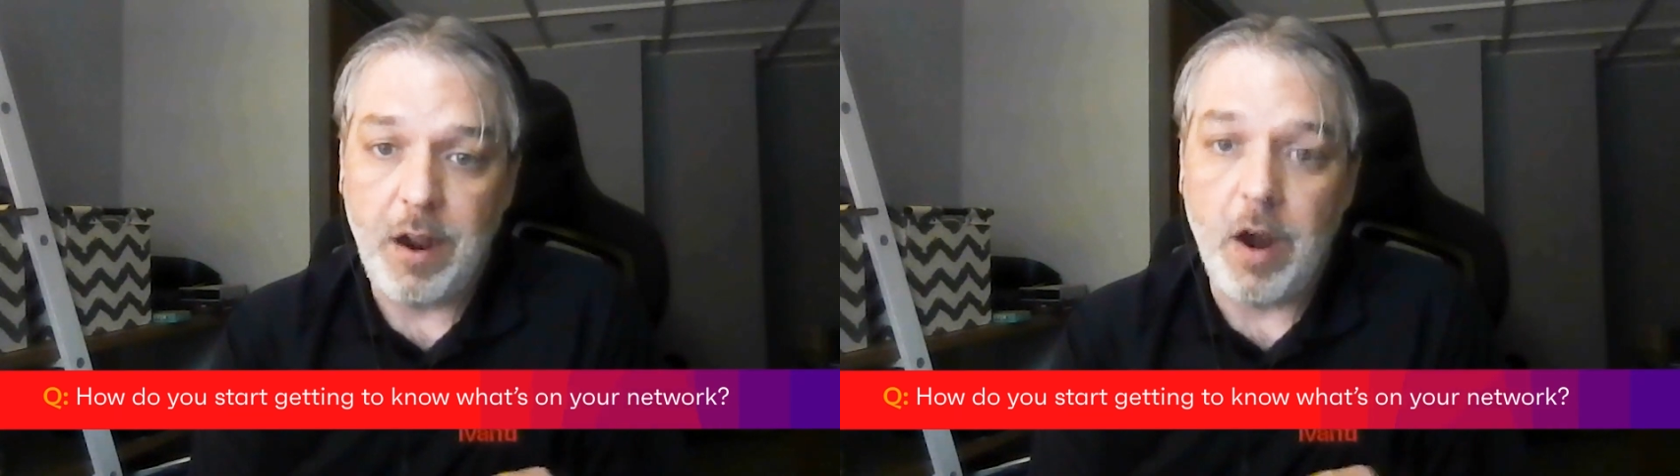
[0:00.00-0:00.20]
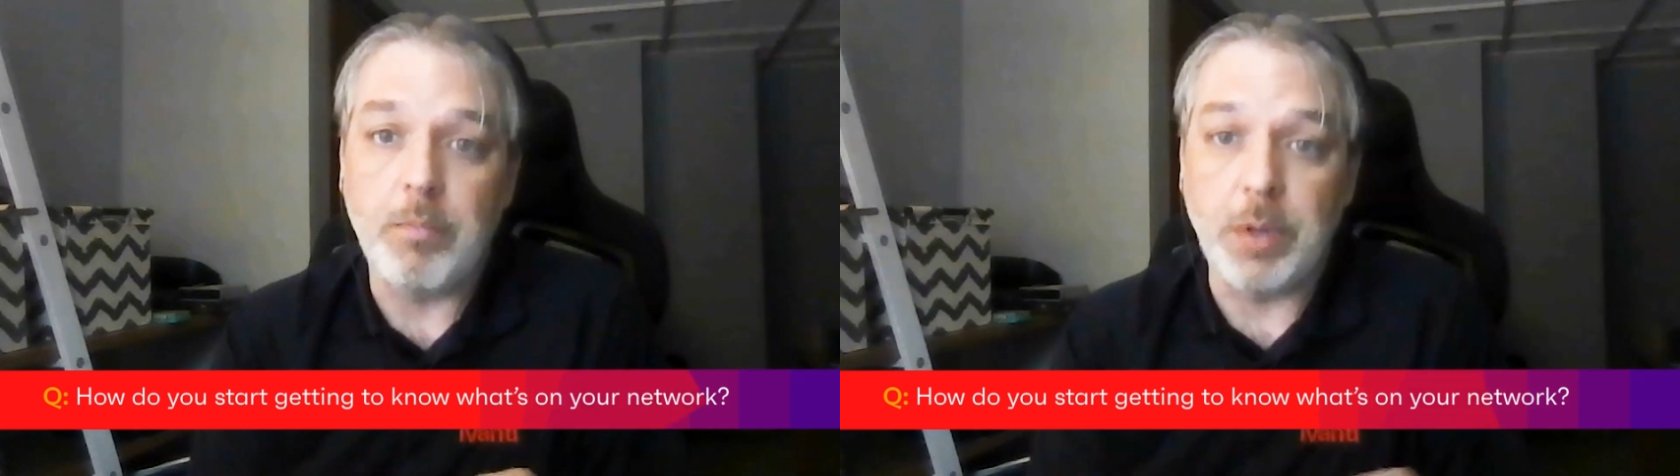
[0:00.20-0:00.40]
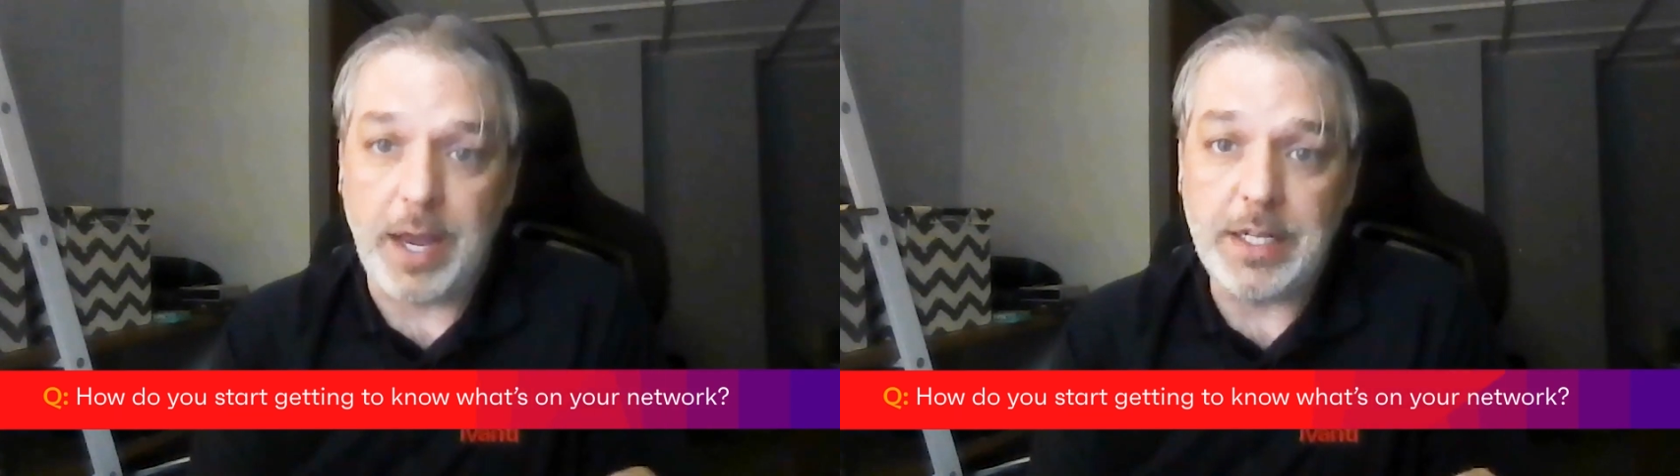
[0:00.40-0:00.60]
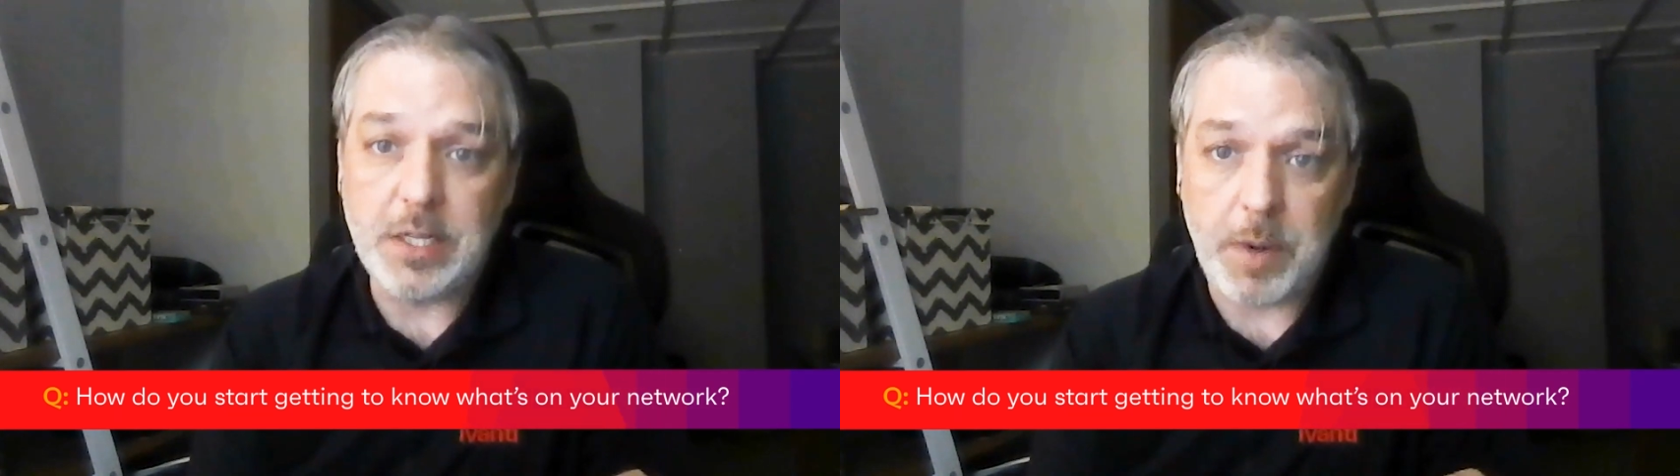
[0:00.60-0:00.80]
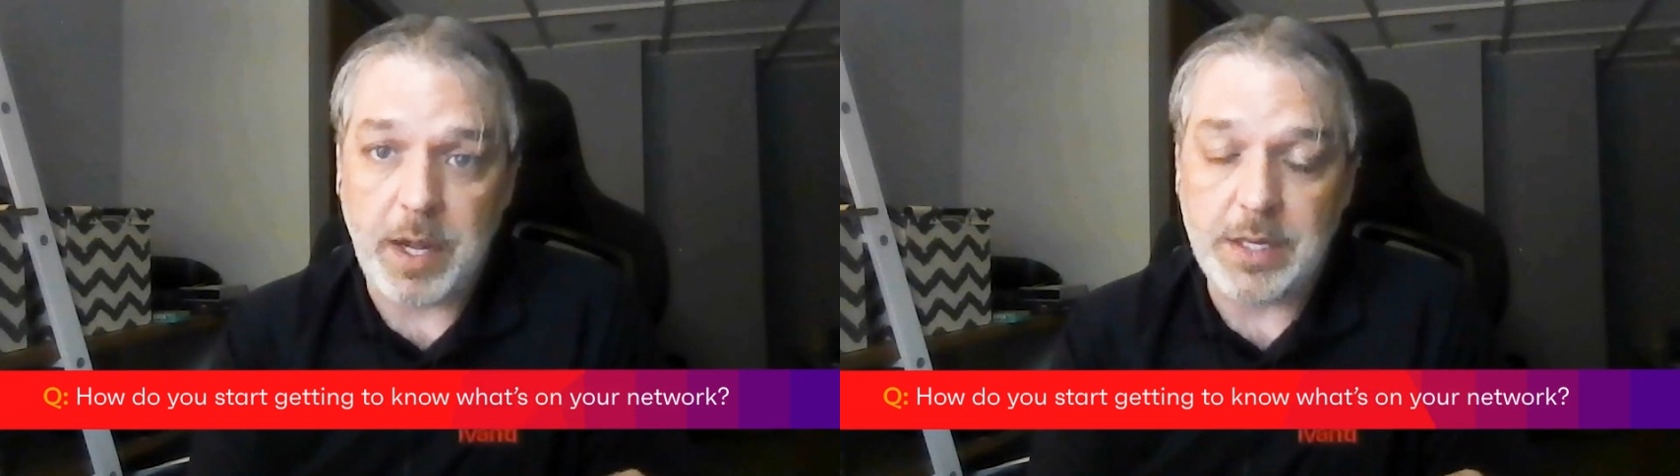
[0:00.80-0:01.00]
our blind
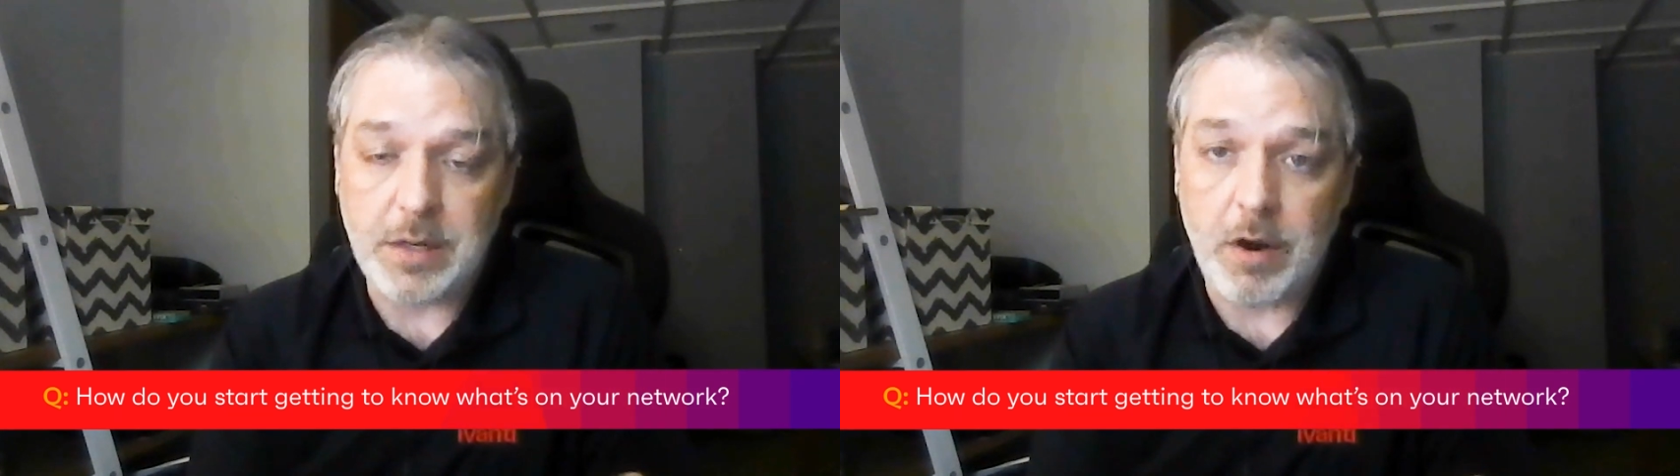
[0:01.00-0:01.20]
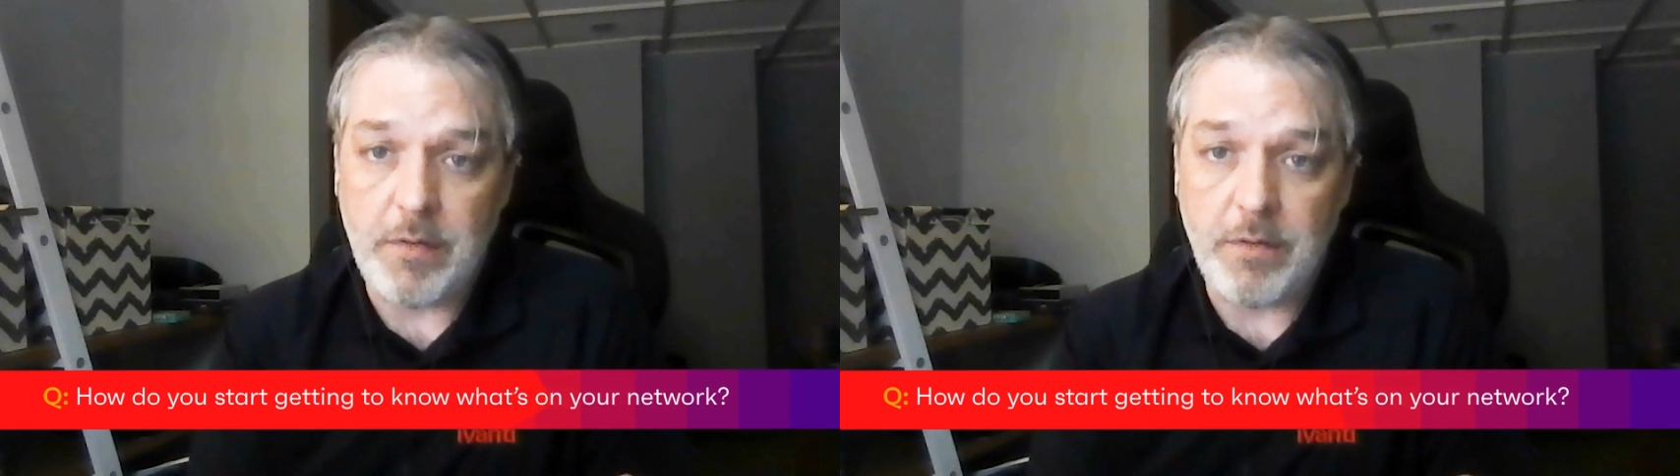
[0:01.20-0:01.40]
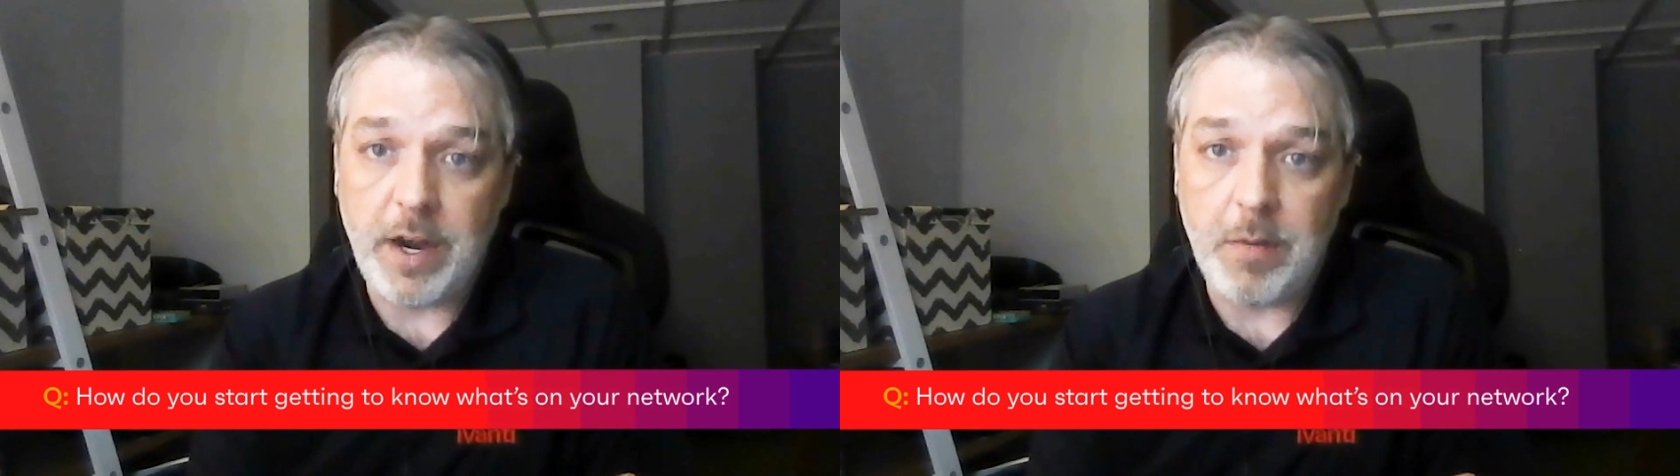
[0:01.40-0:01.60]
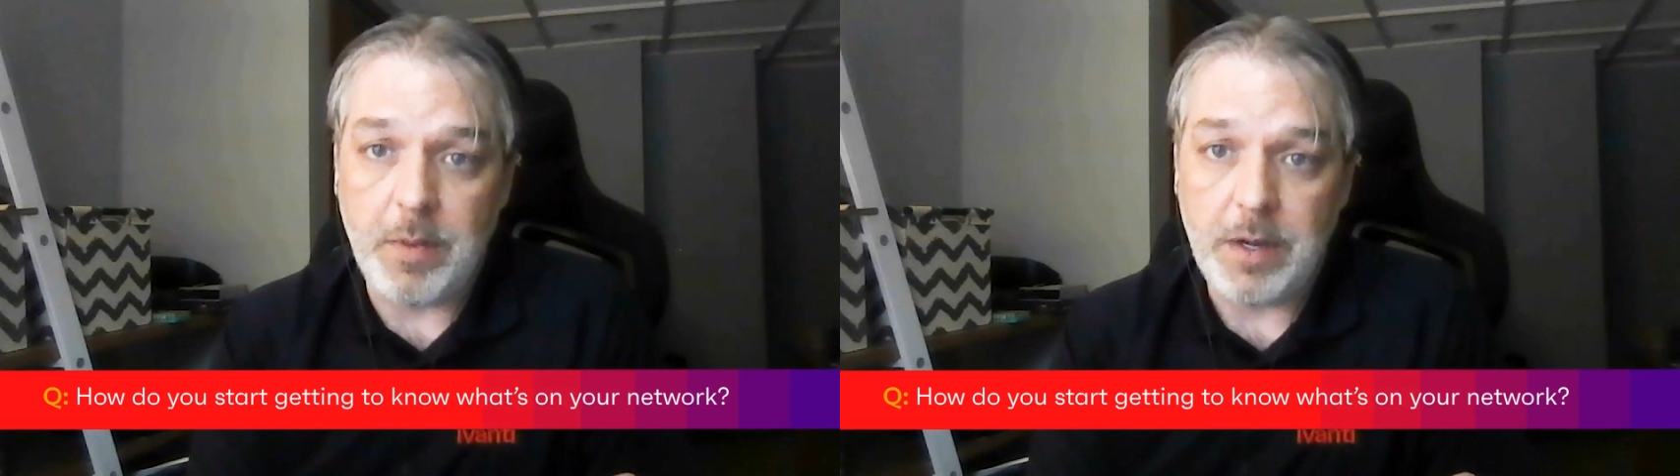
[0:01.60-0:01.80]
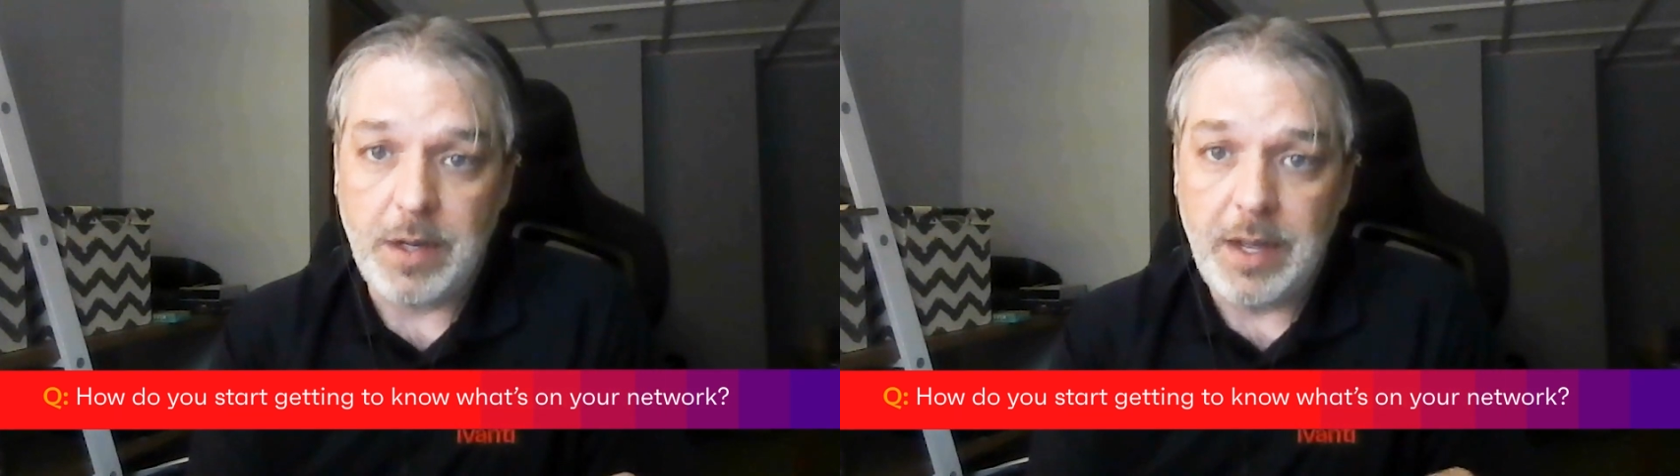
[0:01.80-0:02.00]
spots in our
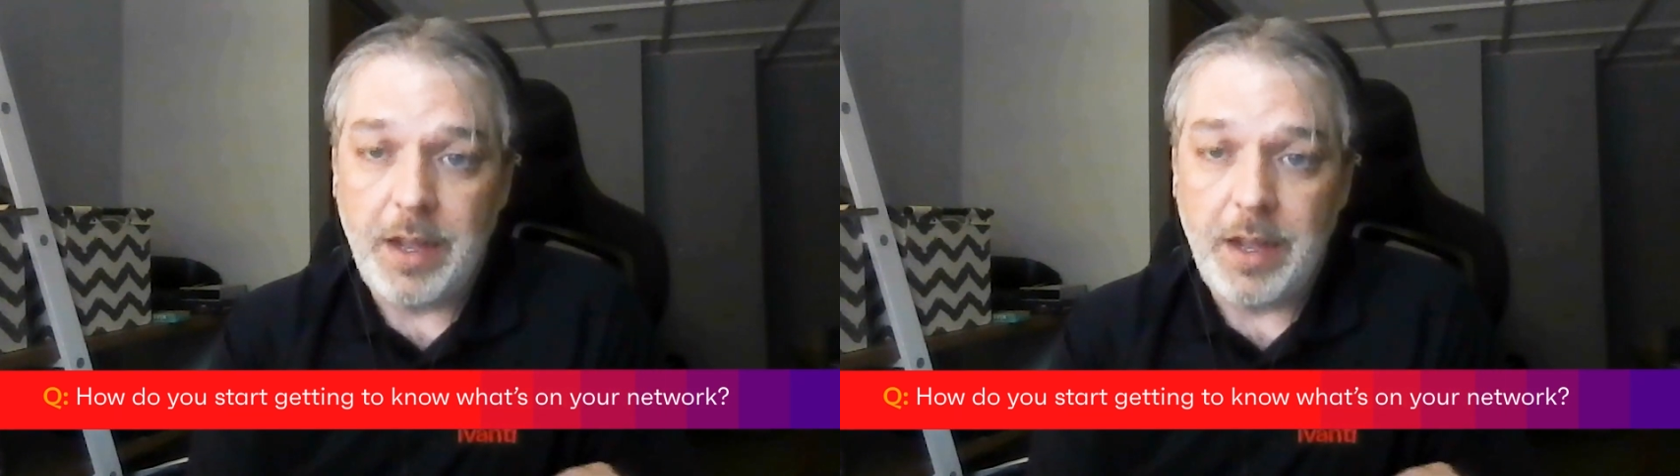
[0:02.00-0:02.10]
environment